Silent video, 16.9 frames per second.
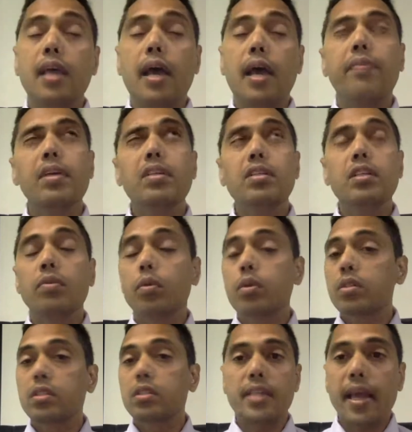I think she
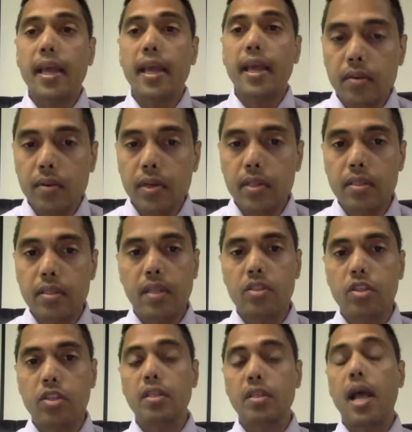was 10 degrees,
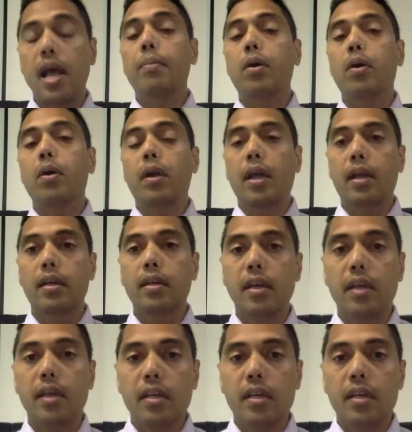and she's, I'm hurting.